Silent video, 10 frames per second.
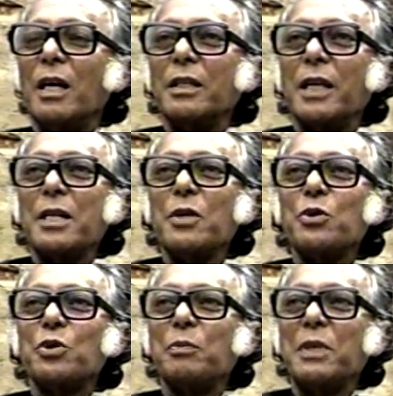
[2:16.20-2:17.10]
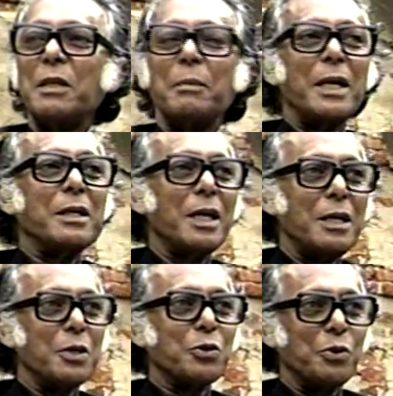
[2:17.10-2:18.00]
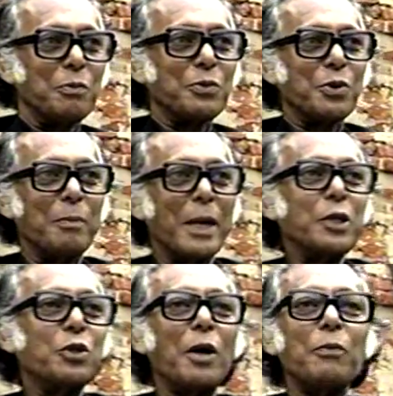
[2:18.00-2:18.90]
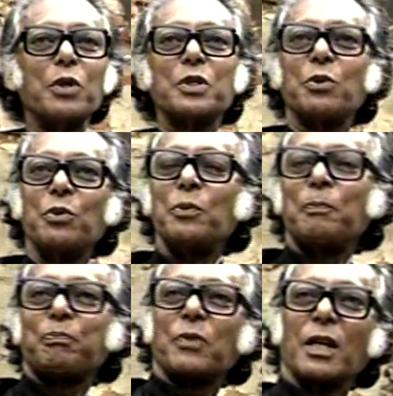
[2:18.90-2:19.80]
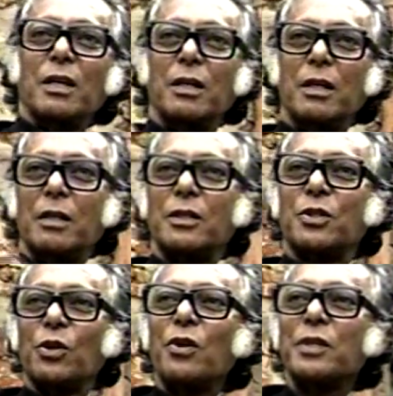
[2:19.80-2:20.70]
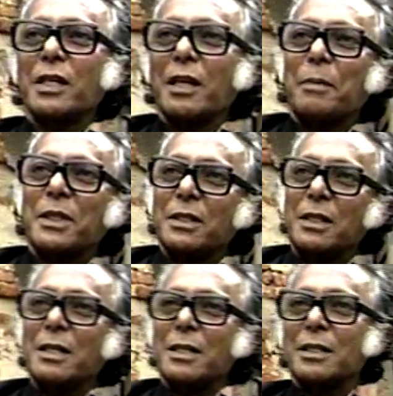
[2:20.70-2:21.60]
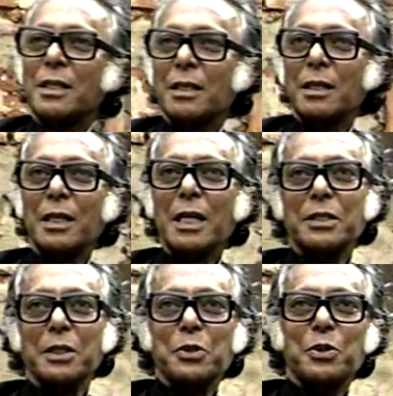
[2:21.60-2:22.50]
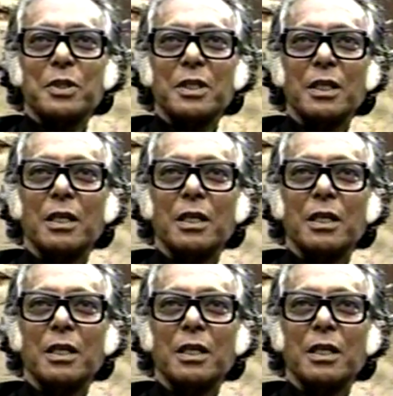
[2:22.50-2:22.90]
That used to be the maintenance room. So my job was to solder capacitors and condensers.